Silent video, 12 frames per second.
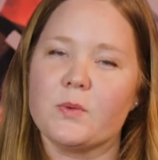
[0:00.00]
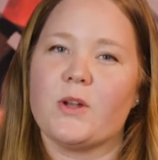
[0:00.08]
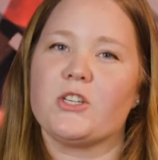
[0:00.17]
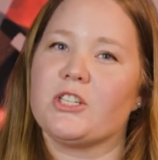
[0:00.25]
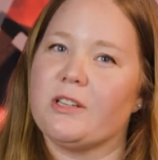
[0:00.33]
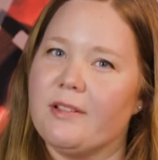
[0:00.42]

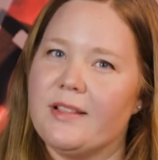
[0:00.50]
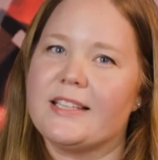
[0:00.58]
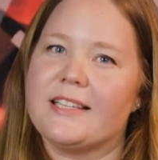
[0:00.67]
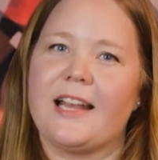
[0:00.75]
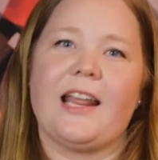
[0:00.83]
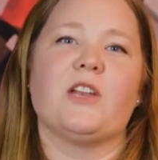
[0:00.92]
which in this
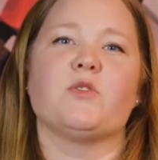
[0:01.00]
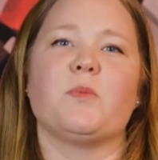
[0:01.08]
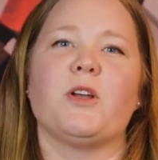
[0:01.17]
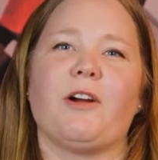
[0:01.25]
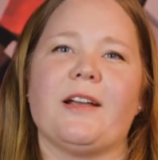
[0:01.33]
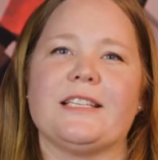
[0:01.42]
day and age would
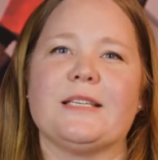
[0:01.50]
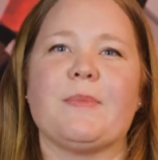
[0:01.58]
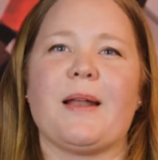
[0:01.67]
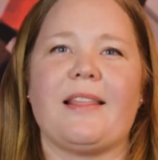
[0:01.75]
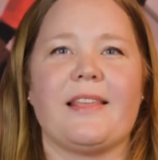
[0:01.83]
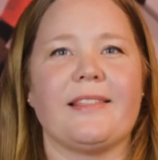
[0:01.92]
be crazy,
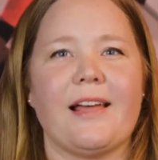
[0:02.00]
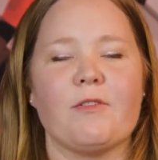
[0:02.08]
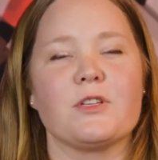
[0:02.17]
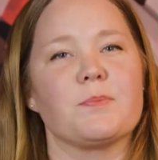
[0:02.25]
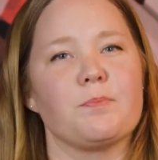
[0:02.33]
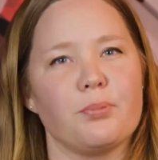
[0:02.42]
but I think that
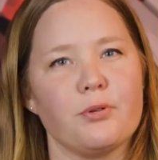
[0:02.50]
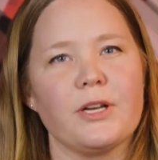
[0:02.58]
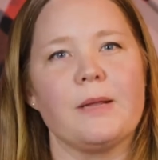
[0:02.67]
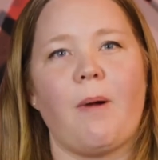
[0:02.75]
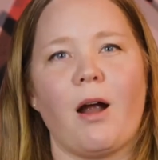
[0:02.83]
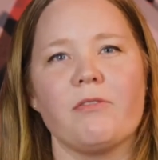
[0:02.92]
was
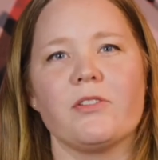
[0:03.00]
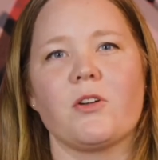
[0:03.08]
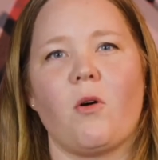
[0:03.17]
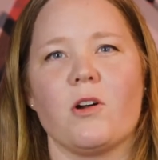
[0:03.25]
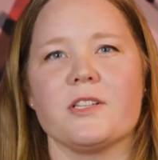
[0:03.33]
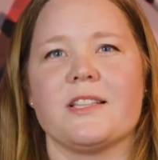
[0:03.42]
pretty par for the
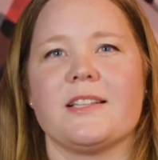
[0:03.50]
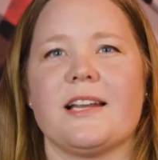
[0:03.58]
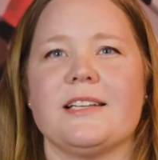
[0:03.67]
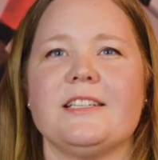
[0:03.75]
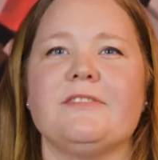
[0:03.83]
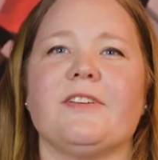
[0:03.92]
course in the
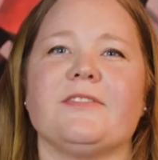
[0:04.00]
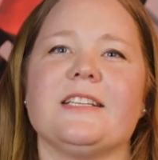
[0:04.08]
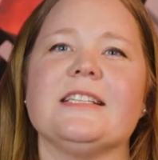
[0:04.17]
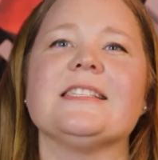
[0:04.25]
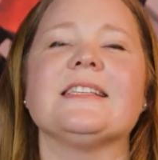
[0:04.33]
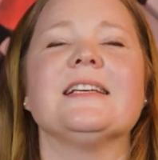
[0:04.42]

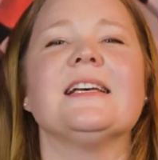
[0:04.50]
1950s.